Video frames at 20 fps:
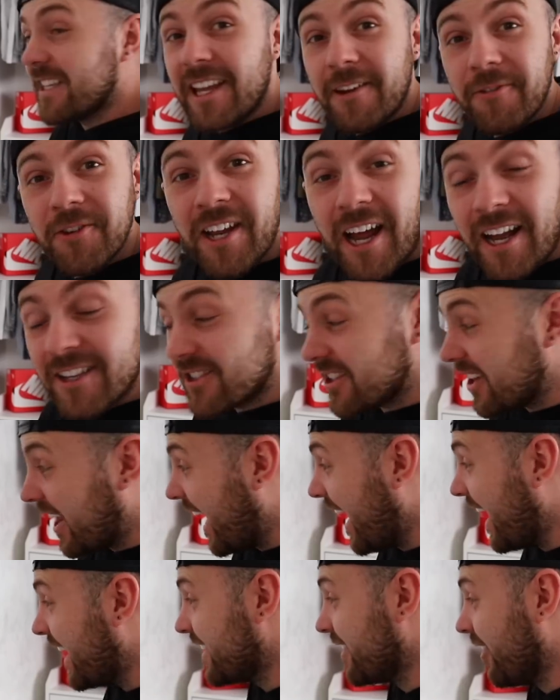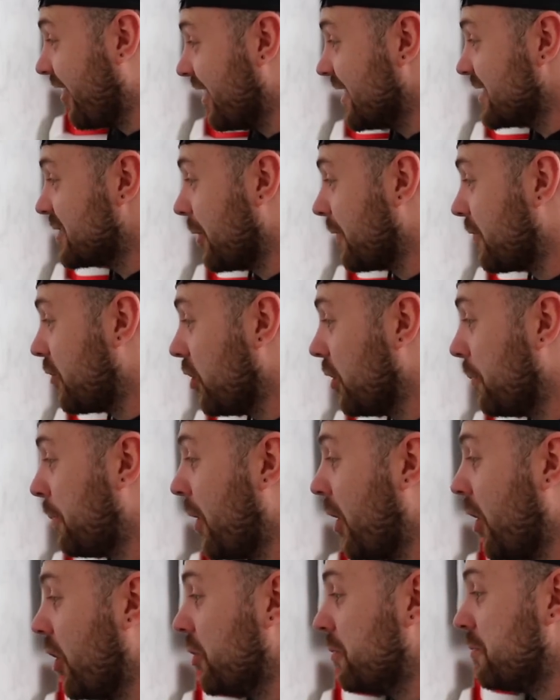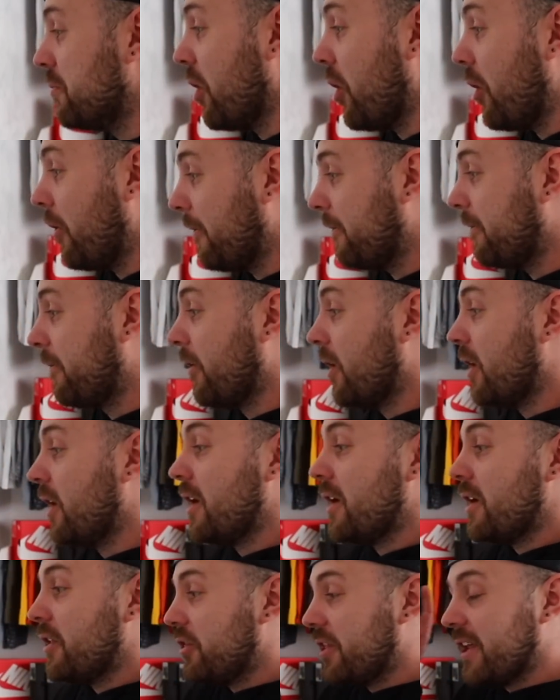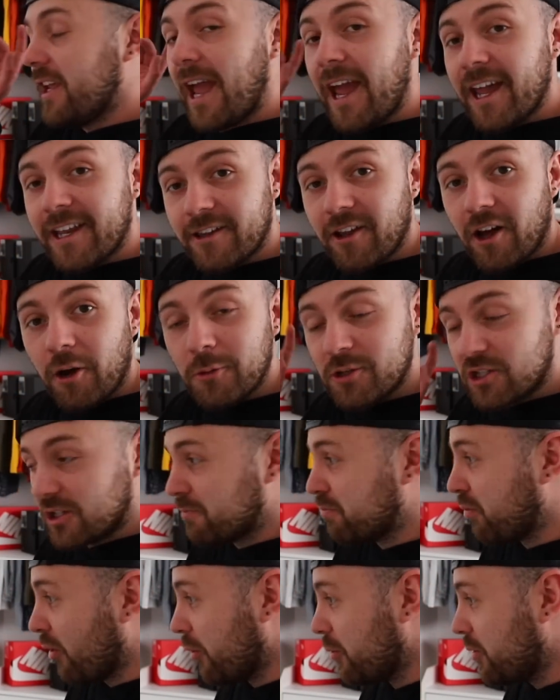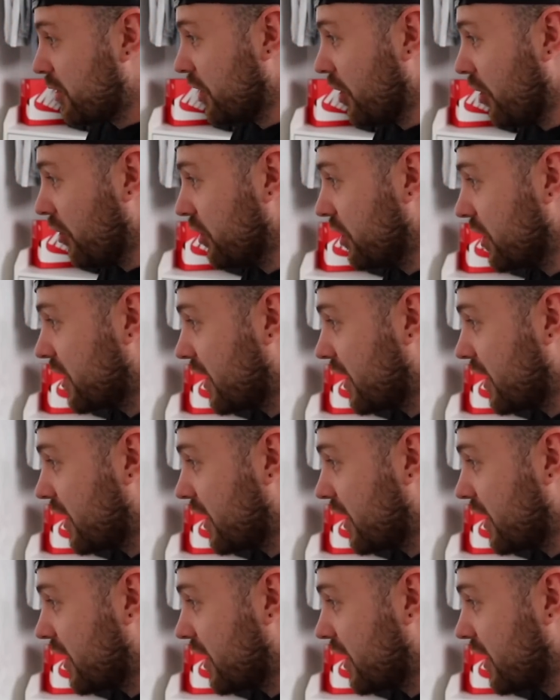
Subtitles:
even down to the headlight. So I've got the part number off the headlight, which is broken on the